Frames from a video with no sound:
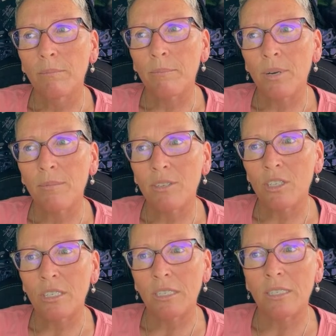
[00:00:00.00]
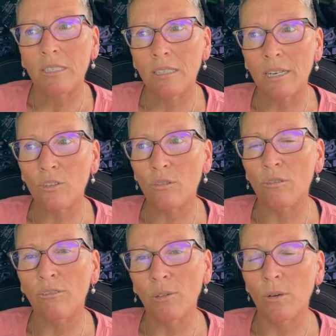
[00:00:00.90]
pretty much just central
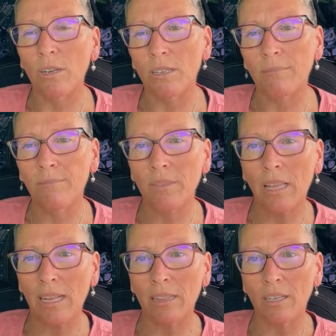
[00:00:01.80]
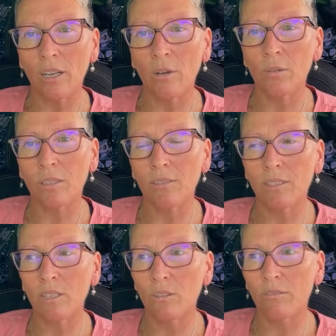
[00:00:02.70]
Florida, like the coast of
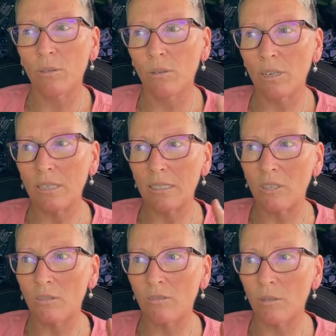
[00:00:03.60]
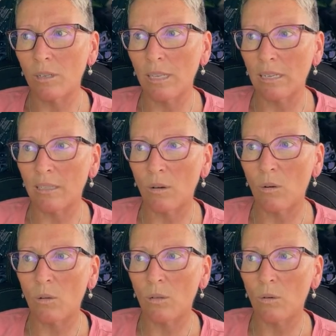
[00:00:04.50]
central Florida and central Florida, like the
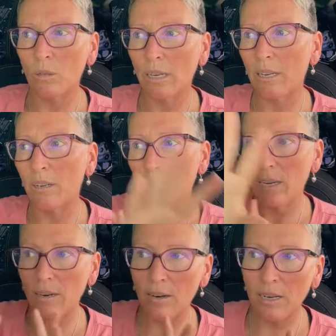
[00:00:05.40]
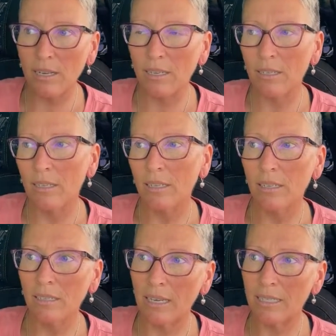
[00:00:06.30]
whole Orlando area
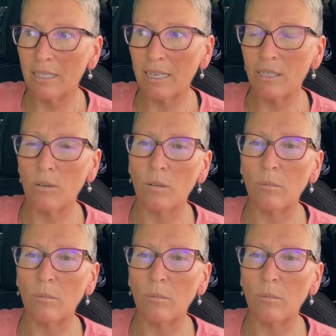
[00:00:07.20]
and like Daytona